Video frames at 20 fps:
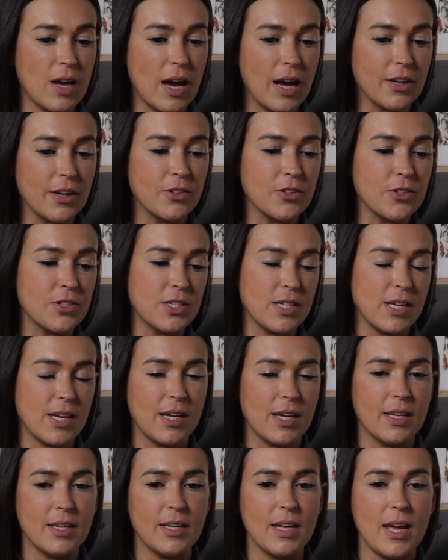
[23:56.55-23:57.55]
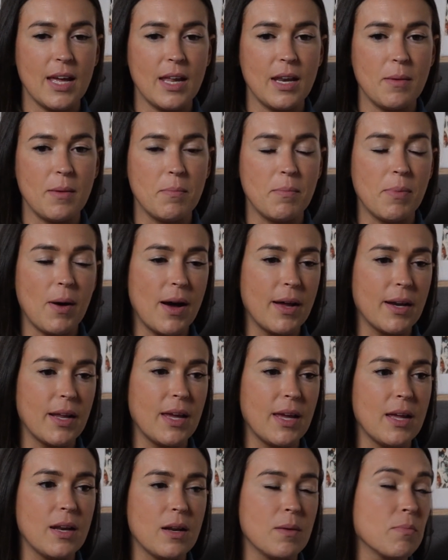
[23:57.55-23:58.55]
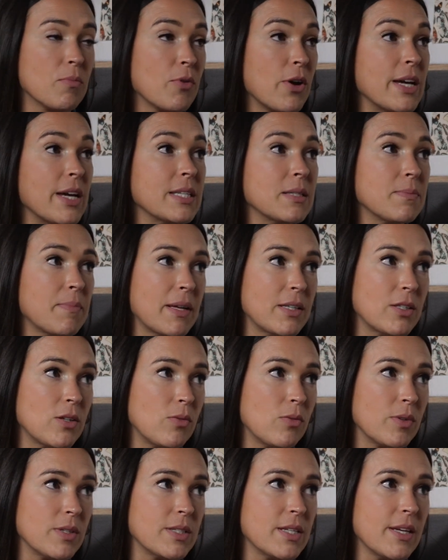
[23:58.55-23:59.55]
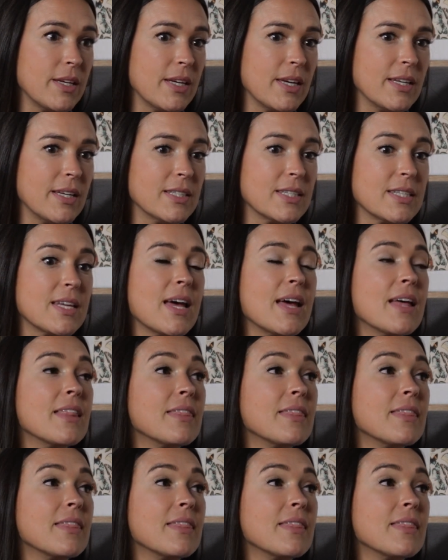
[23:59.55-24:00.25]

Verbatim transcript: understand and embody and embrace mental resilience,